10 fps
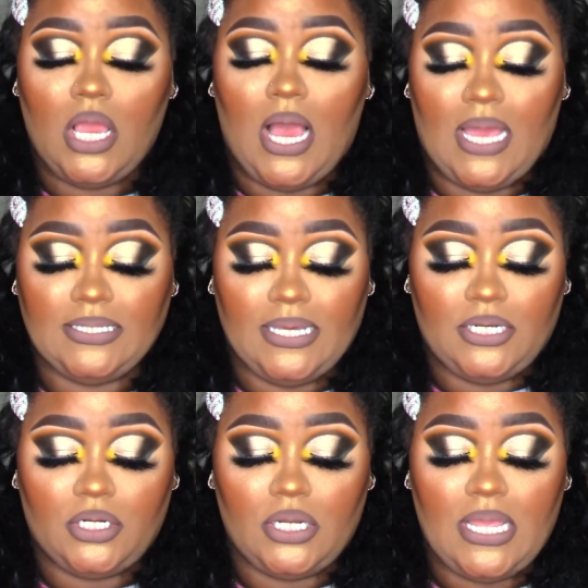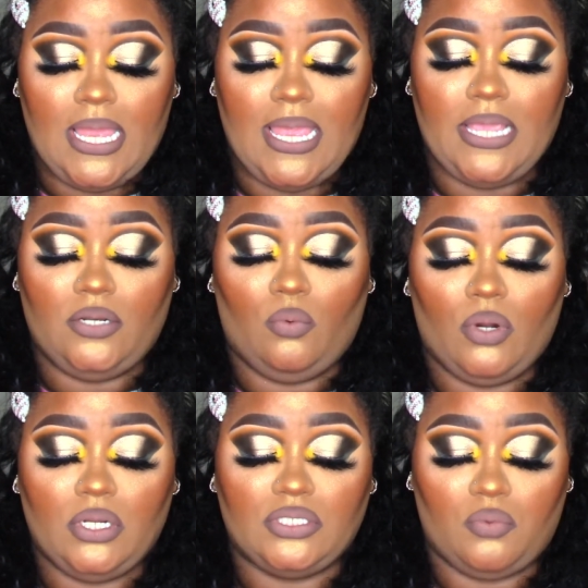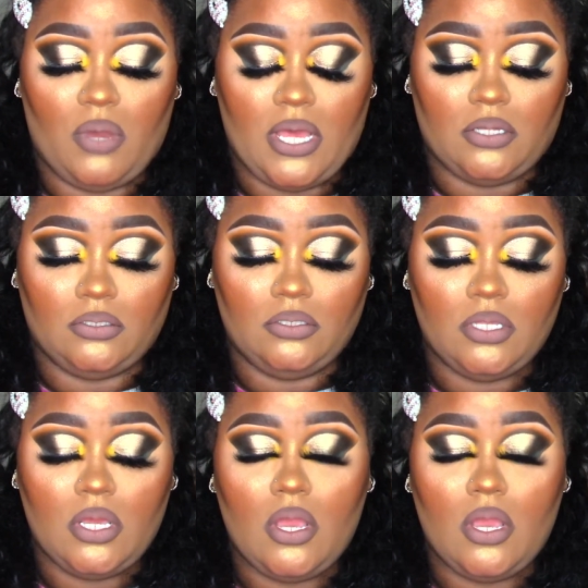highlighter, it works well